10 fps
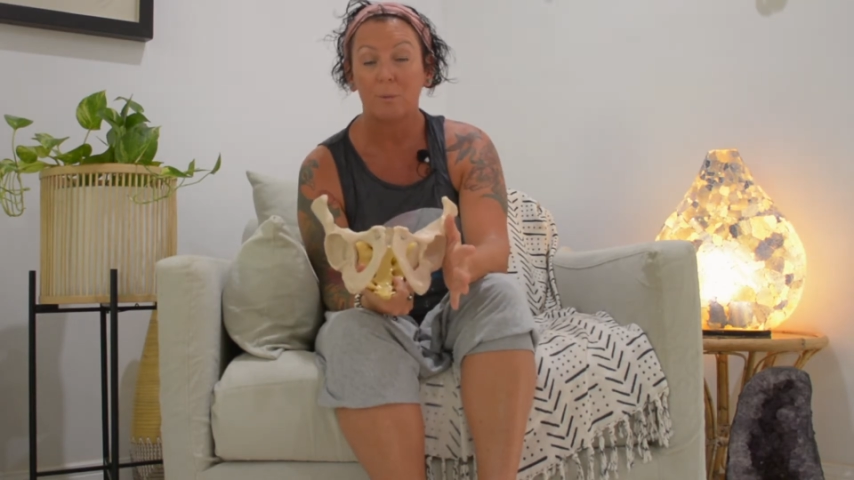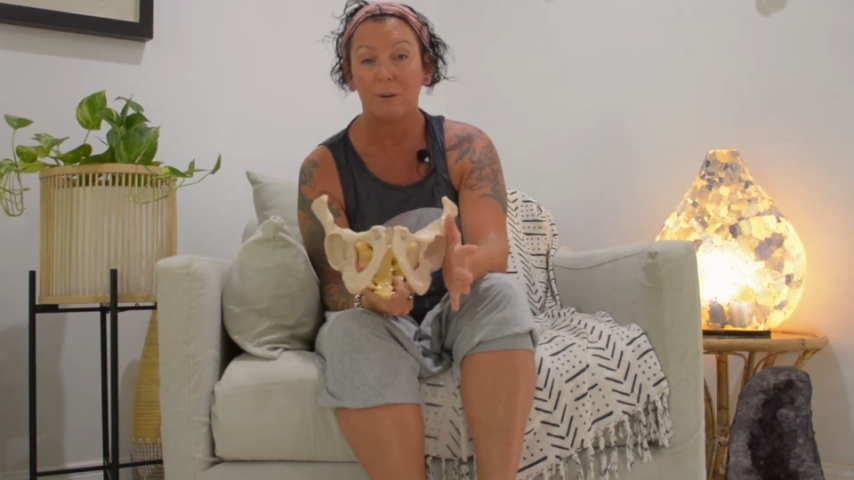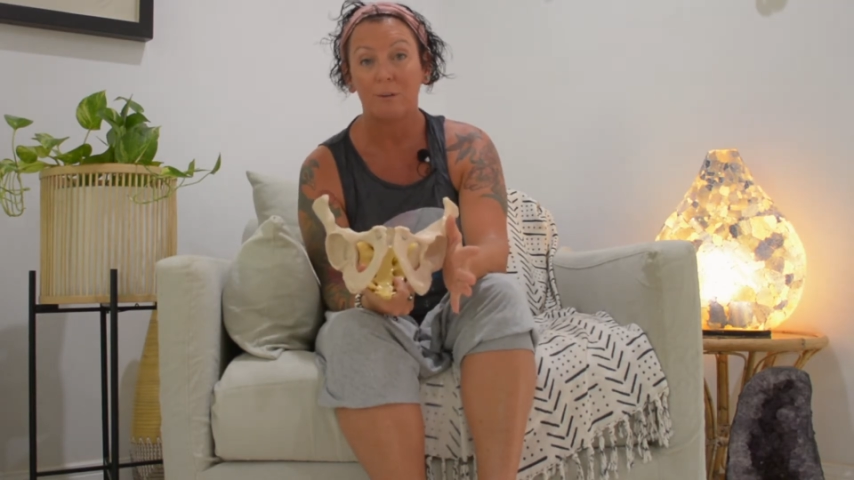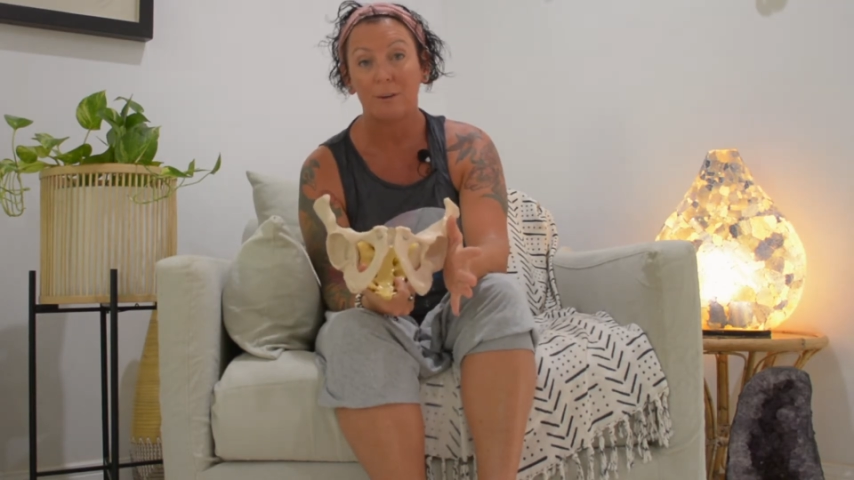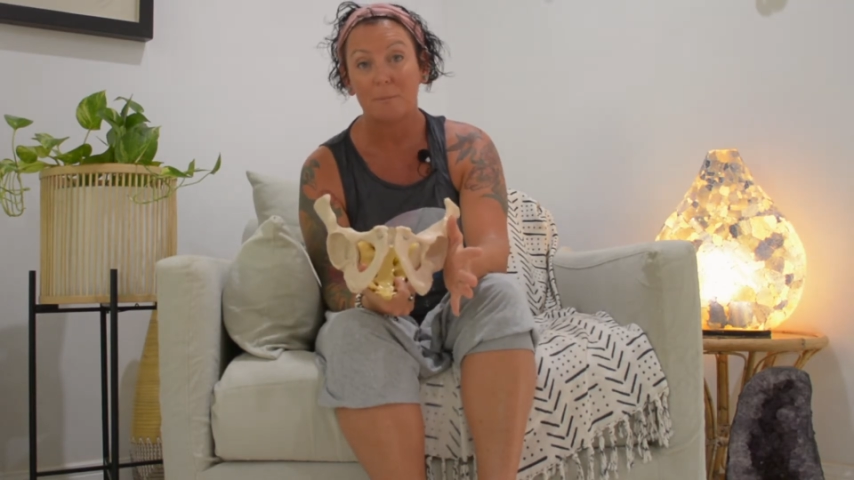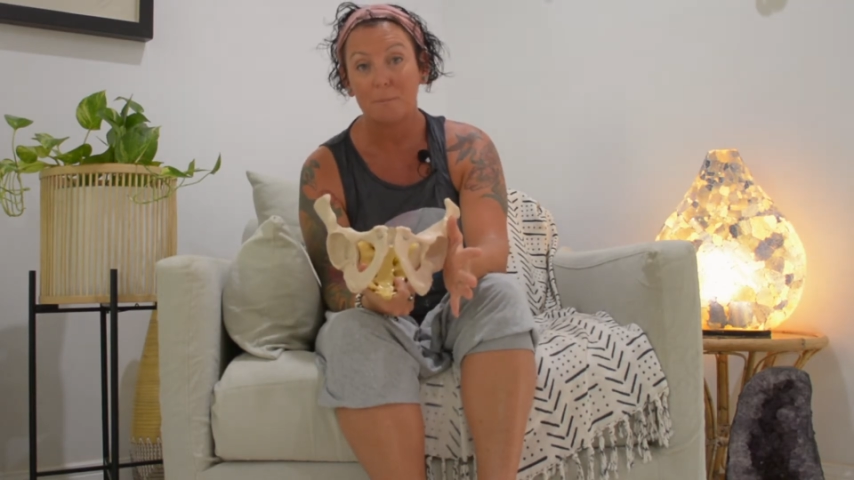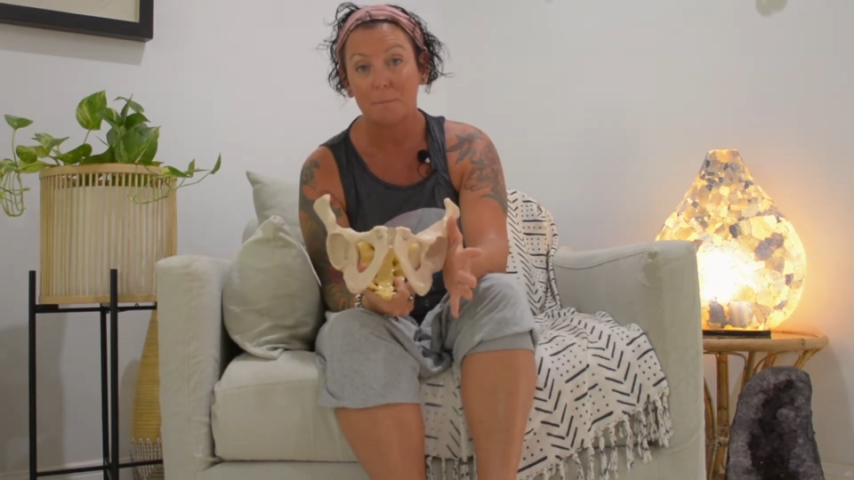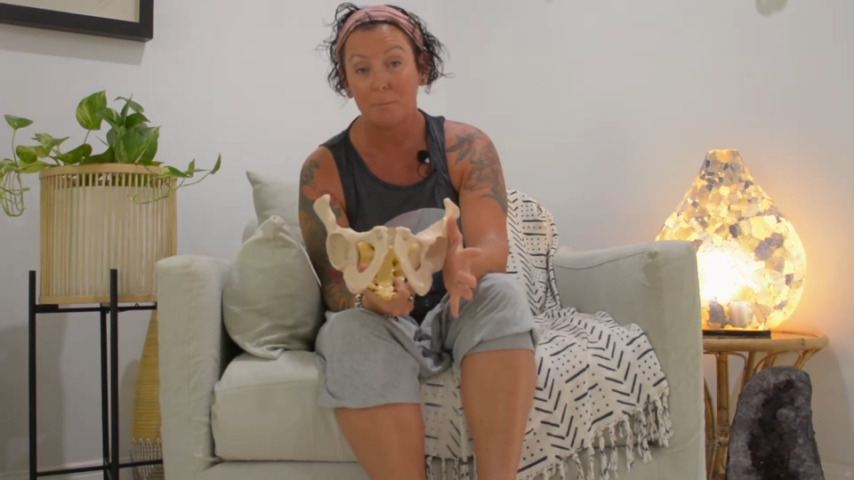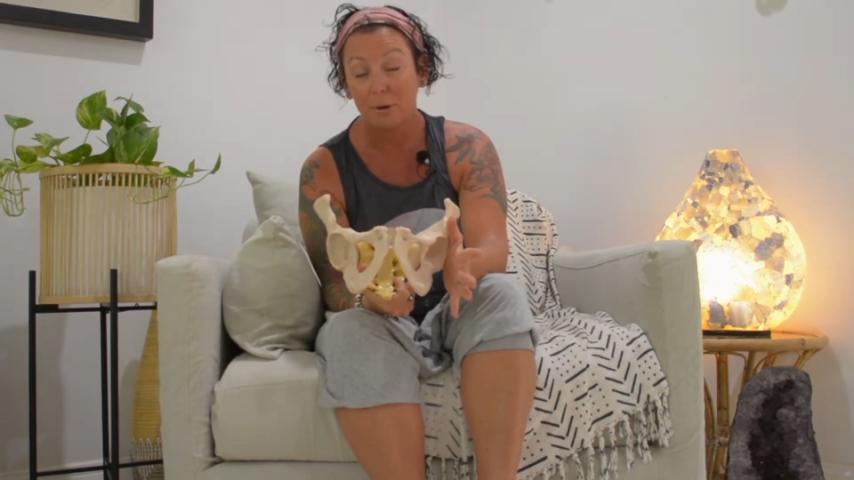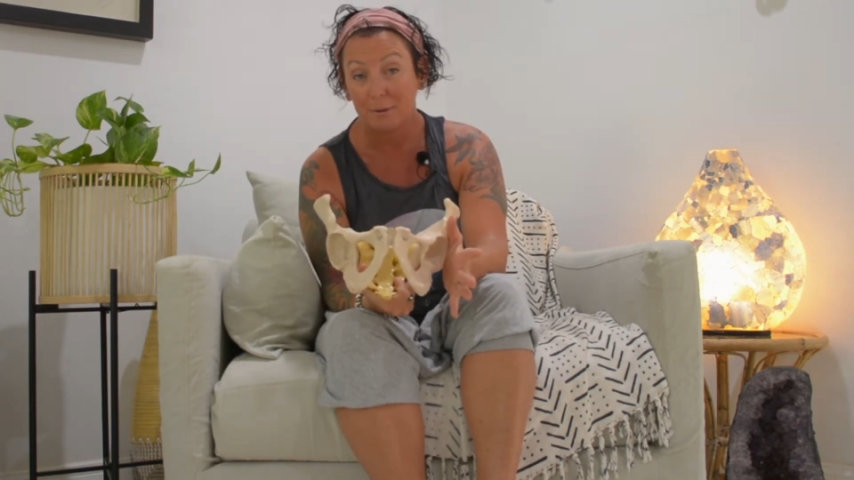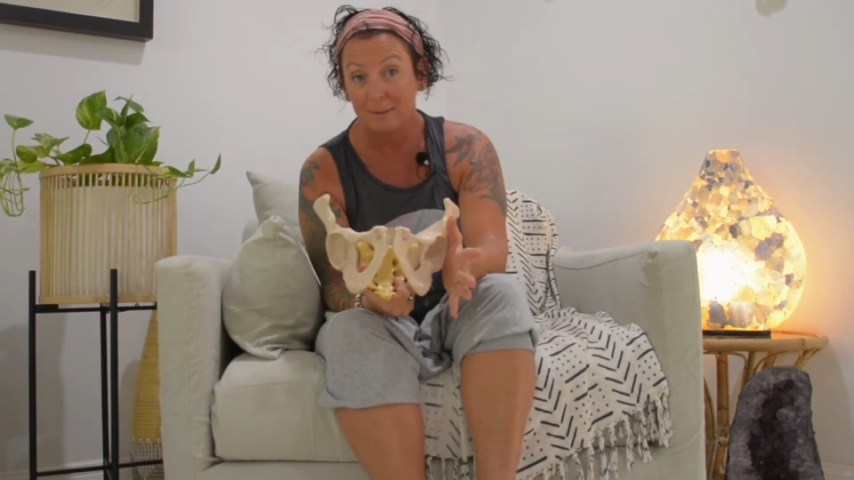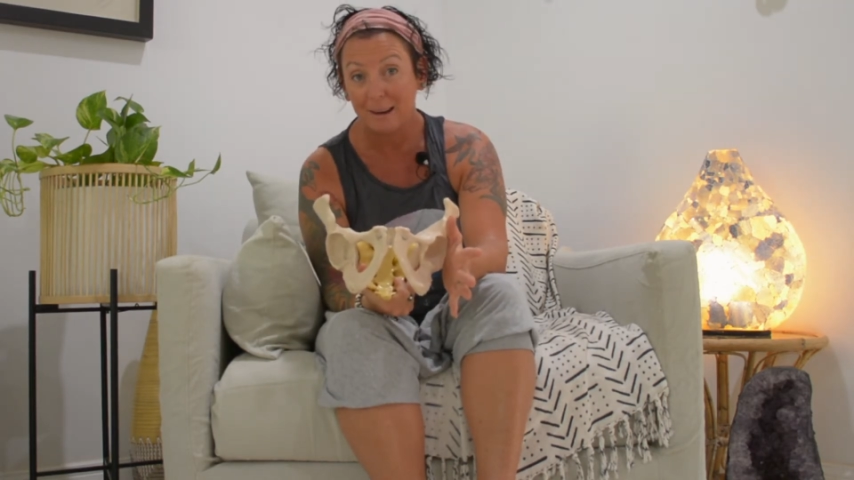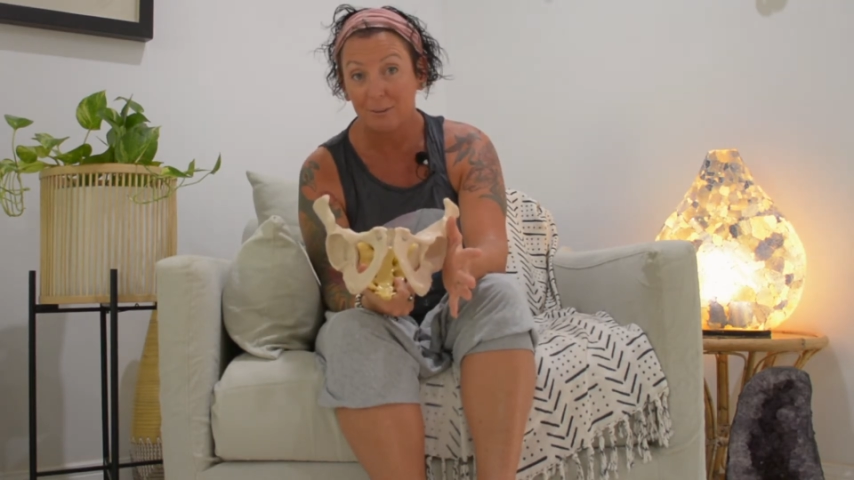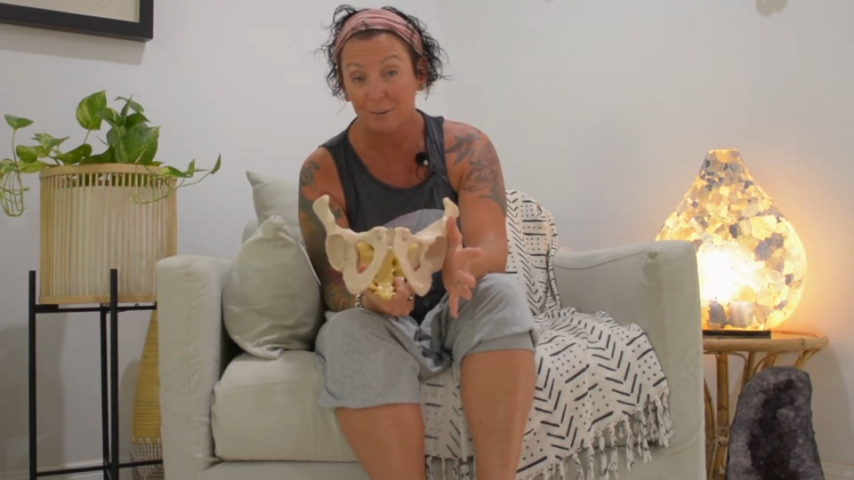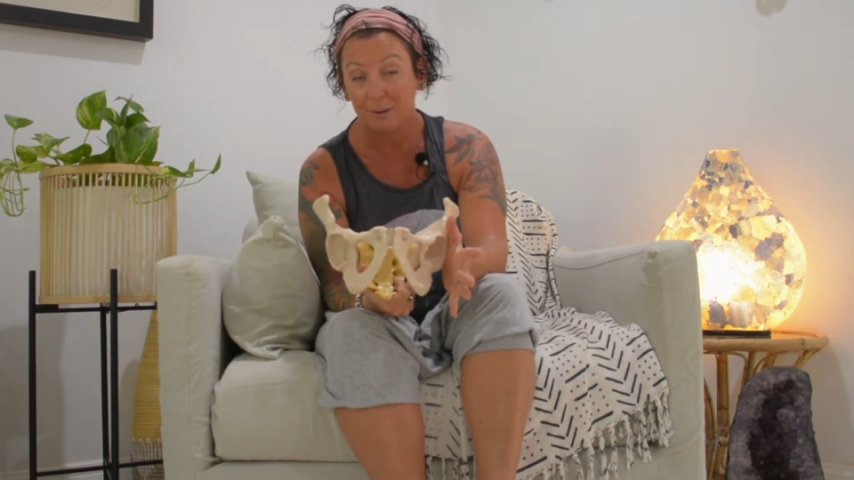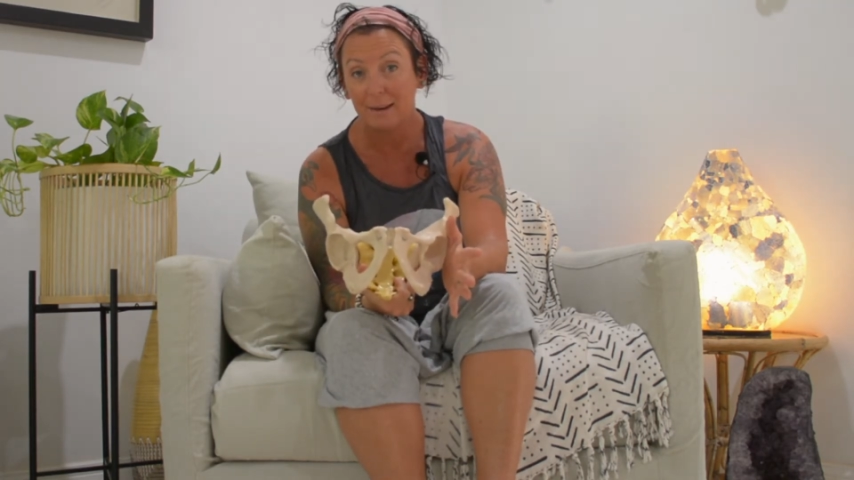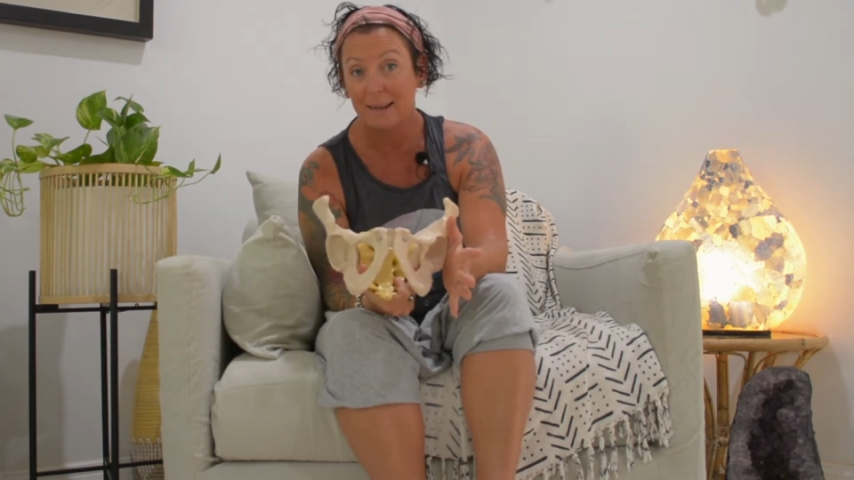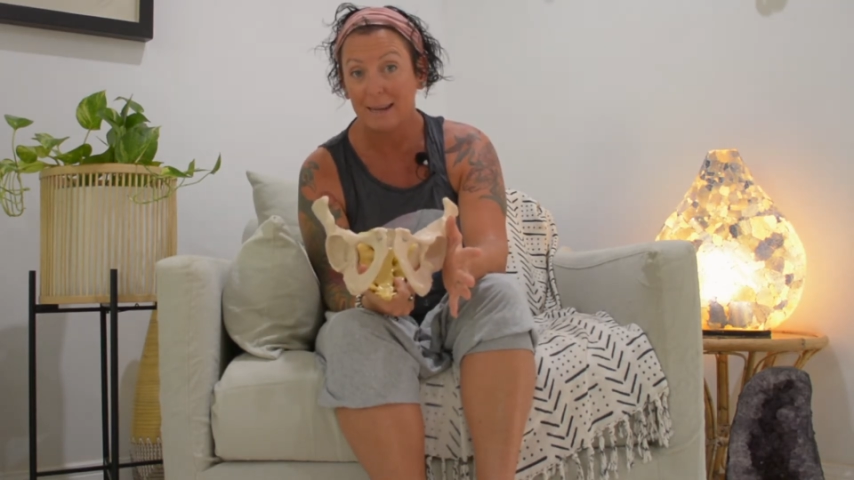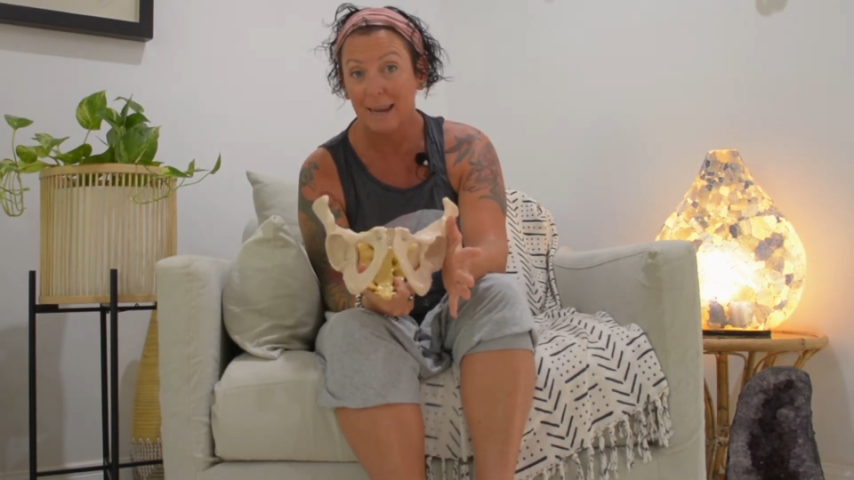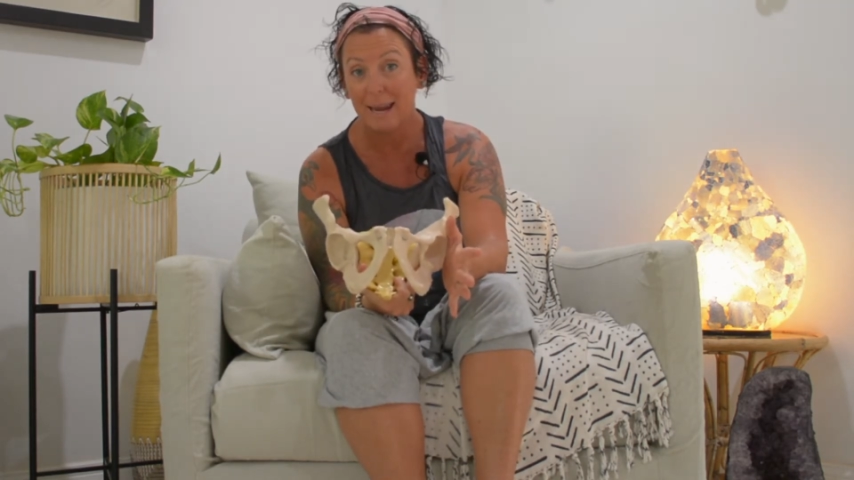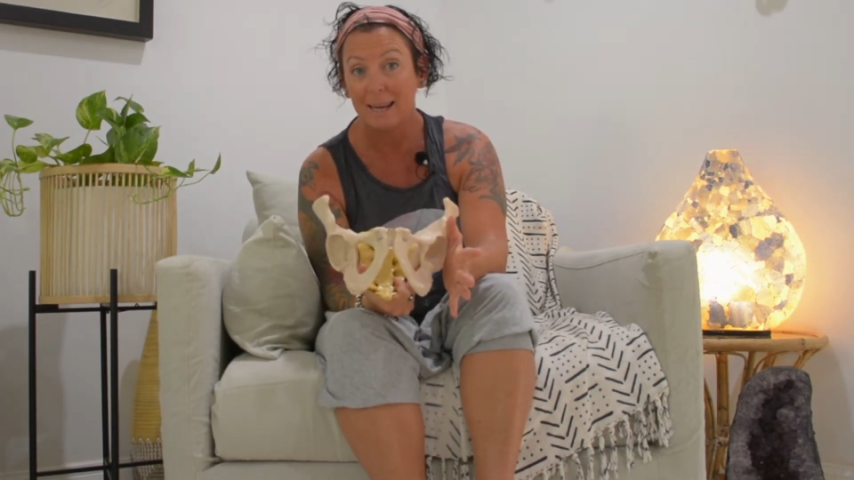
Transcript: which is potentially